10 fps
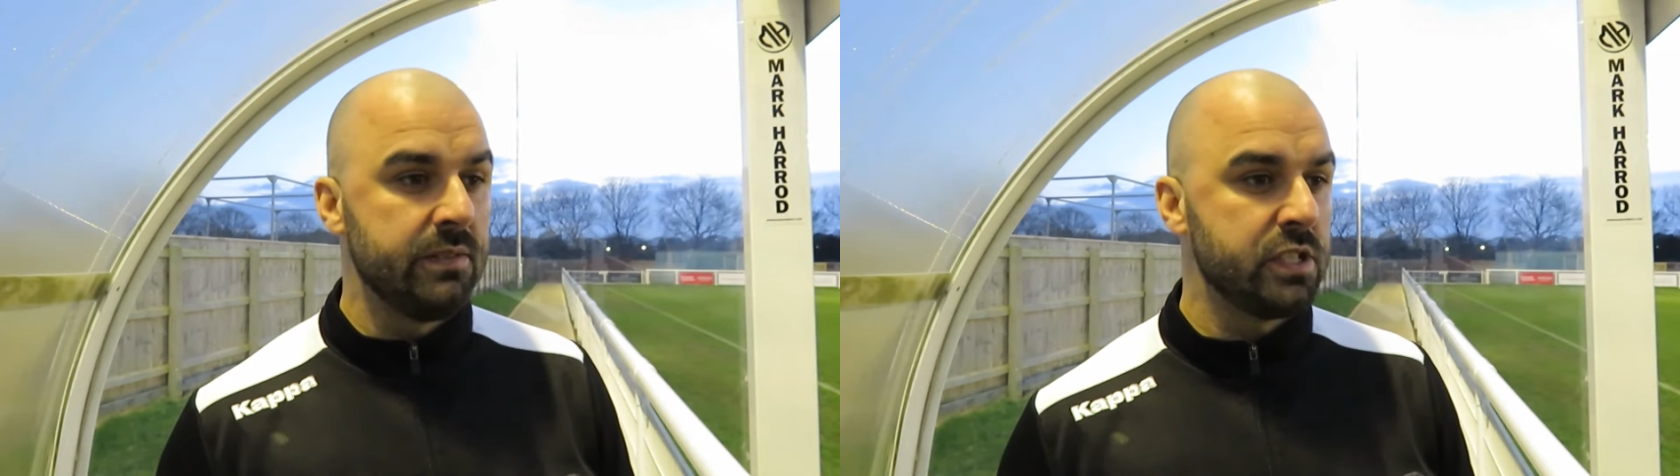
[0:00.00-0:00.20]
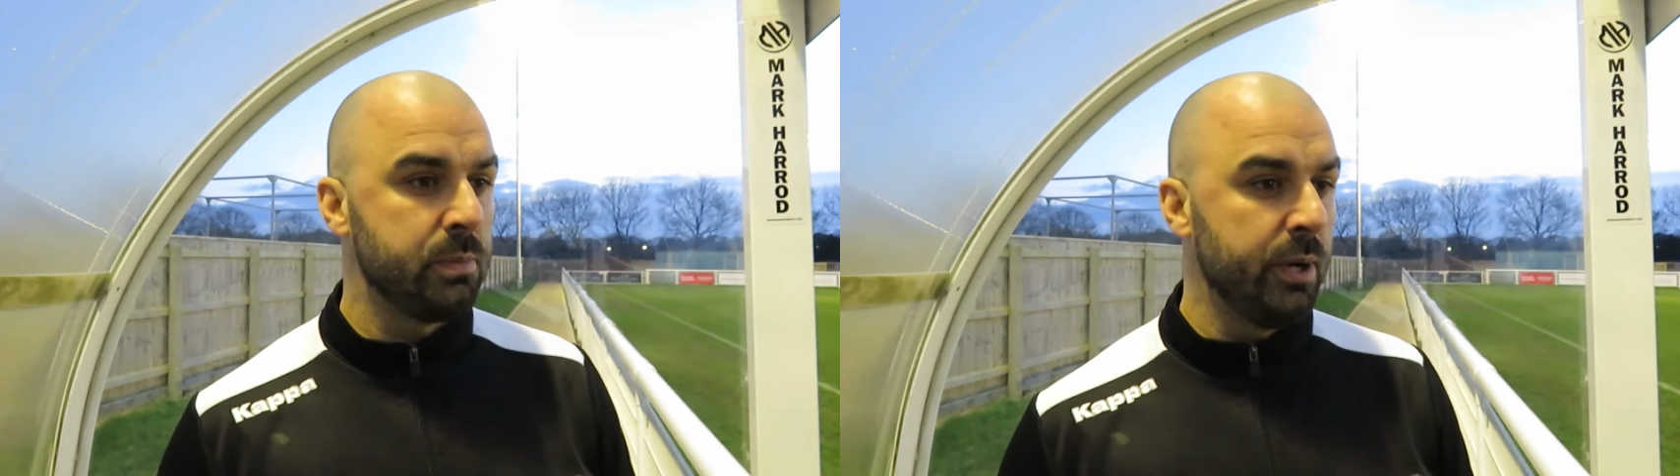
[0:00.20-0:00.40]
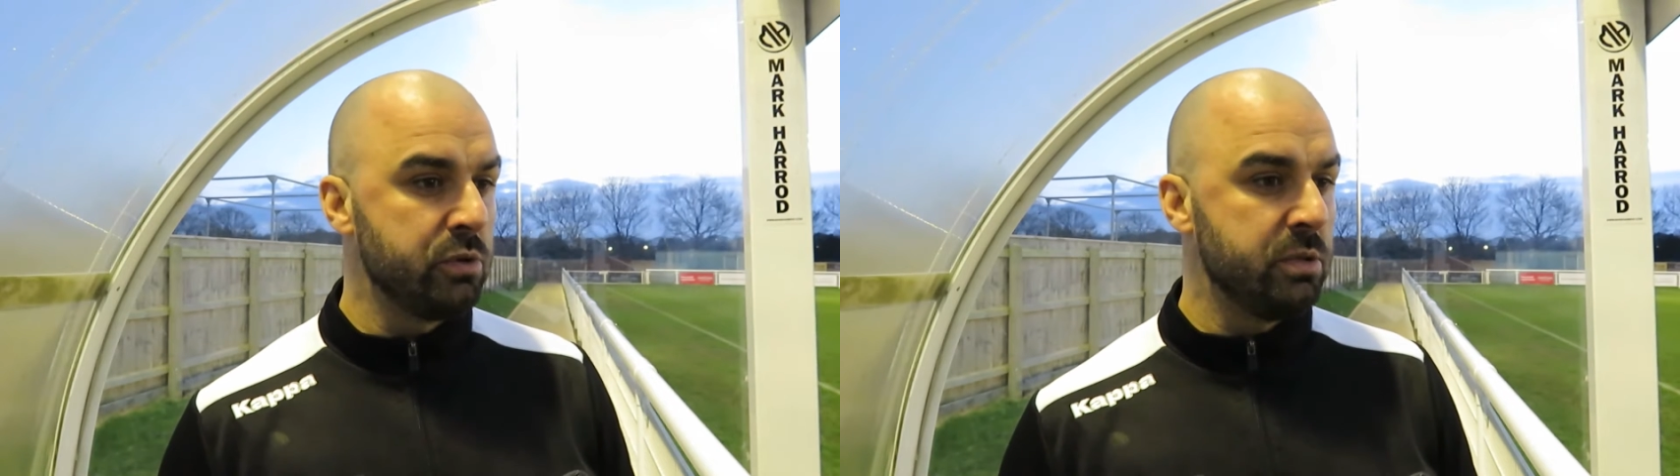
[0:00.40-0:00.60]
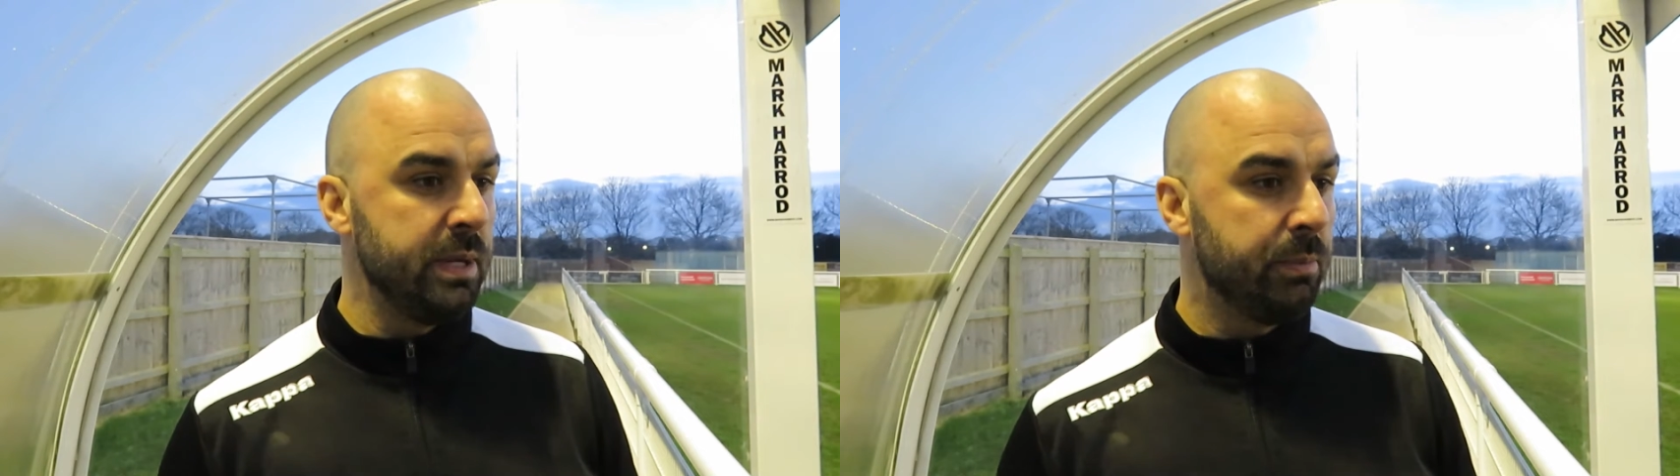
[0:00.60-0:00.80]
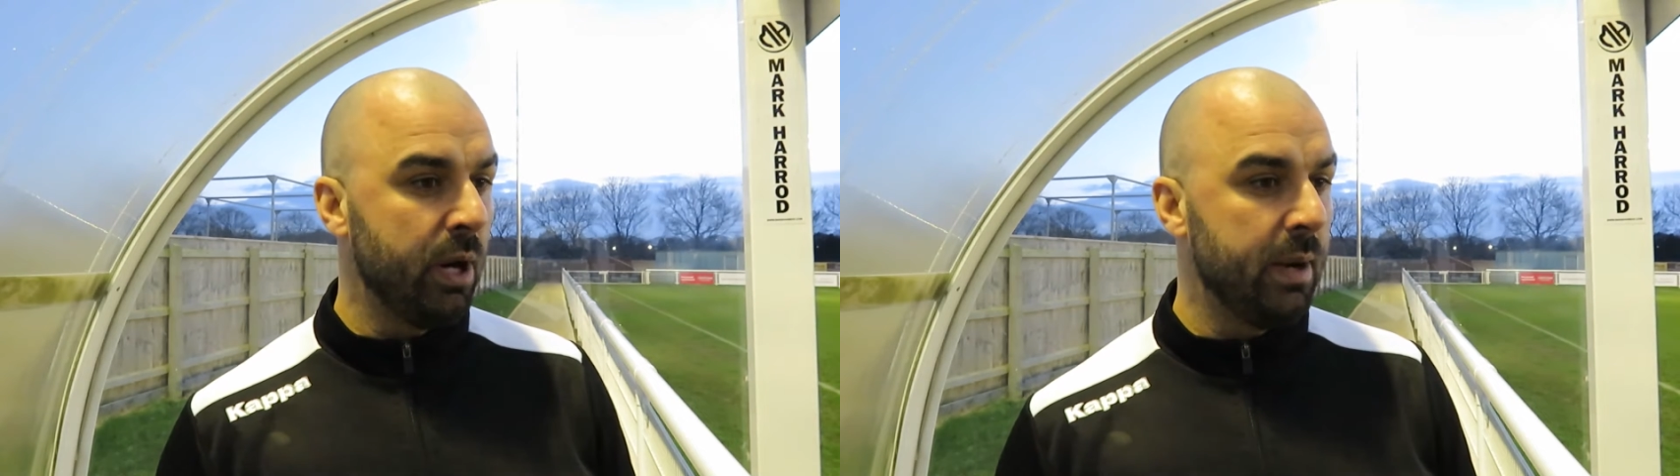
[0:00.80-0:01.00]
as opposed to
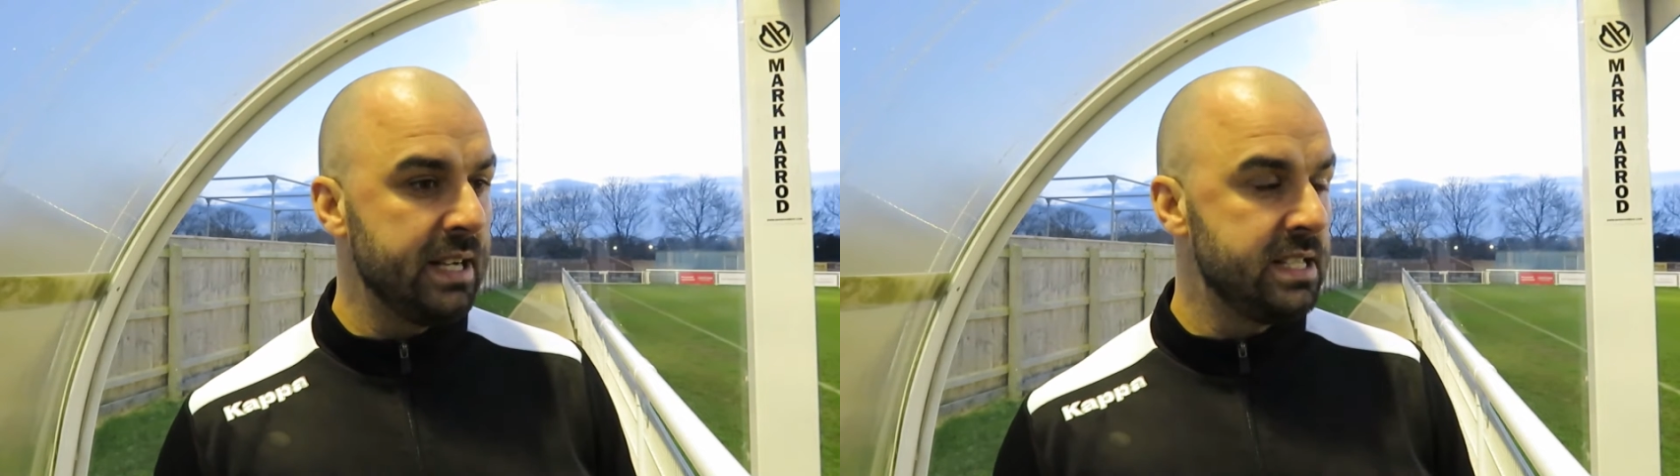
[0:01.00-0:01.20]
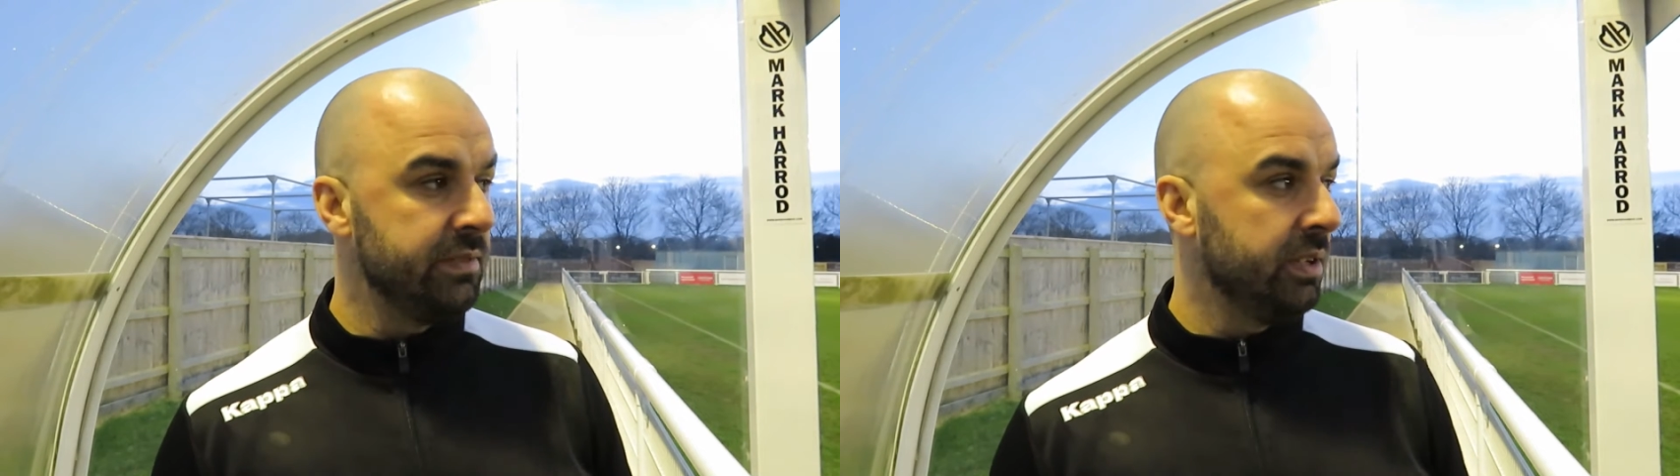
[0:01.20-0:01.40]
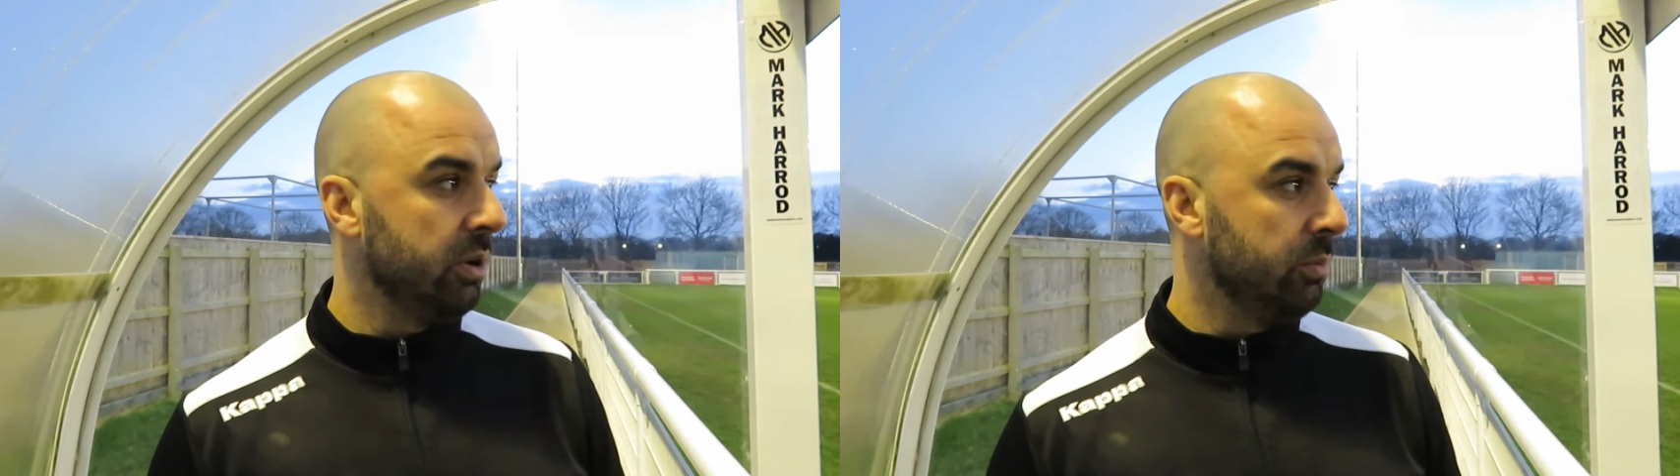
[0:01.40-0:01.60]
being proactive,